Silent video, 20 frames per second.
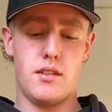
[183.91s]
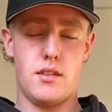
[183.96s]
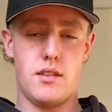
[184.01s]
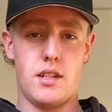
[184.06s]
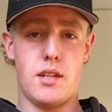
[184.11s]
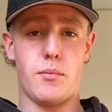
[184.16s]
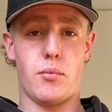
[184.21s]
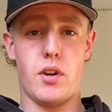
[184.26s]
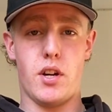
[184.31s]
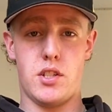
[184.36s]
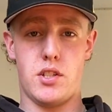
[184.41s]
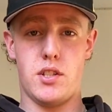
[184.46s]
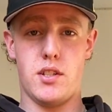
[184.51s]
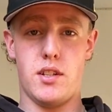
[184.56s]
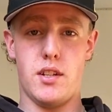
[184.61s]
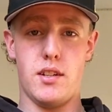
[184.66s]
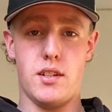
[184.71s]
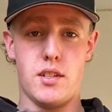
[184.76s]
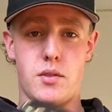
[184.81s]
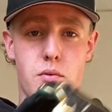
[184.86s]
the impression
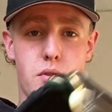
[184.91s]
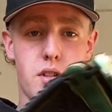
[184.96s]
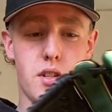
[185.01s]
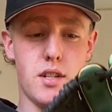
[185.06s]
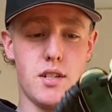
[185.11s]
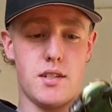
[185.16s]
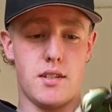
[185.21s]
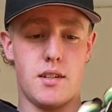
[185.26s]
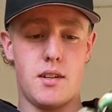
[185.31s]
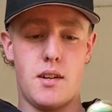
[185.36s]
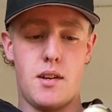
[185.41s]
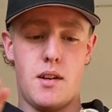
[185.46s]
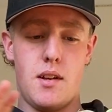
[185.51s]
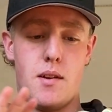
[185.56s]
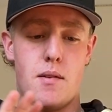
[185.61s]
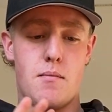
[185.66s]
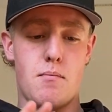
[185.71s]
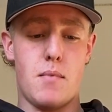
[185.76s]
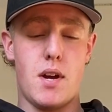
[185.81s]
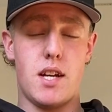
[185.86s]
that this one is
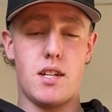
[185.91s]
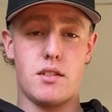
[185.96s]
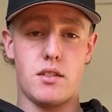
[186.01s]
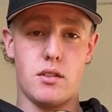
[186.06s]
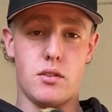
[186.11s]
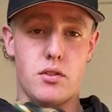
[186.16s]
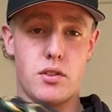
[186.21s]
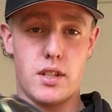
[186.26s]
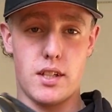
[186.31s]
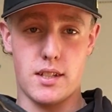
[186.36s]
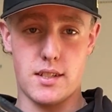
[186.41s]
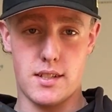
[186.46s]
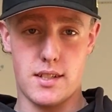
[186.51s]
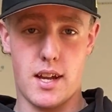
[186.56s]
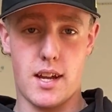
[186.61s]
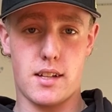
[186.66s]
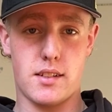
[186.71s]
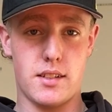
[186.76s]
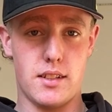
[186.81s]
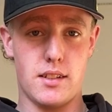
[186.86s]
made to look
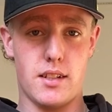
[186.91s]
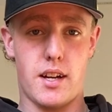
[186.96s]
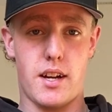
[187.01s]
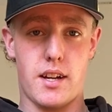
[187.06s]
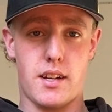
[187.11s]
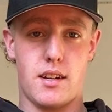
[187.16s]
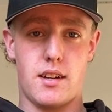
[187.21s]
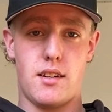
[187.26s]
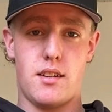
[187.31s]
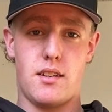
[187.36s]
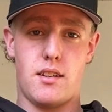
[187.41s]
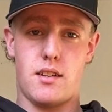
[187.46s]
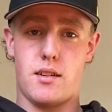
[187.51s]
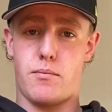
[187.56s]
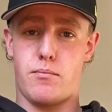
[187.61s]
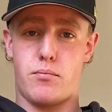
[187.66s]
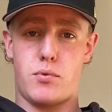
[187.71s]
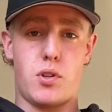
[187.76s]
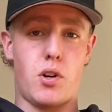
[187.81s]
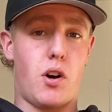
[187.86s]
exactly like a
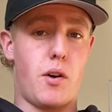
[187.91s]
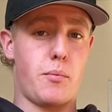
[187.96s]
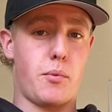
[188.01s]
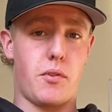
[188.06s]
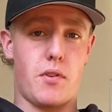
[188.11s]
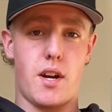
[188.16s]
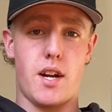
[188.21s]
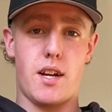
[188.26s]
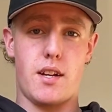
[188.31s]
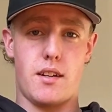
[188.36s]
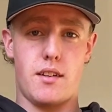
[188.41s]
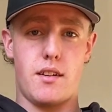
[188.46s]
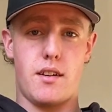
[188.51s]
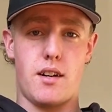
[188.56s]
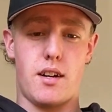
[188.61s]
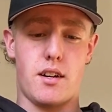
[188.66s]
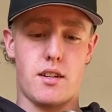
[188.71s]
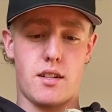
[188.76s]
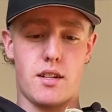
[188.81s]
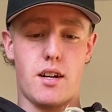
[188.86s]
top grain
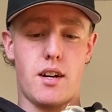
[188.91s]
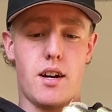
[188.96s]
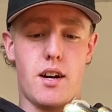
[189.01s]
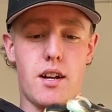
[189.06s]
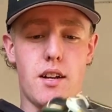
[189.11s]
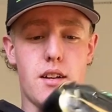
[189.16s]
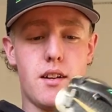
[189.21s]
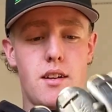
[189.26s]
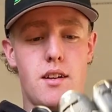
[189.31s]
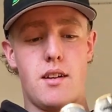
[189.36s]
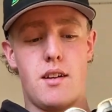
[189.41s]
Heart of the Hide,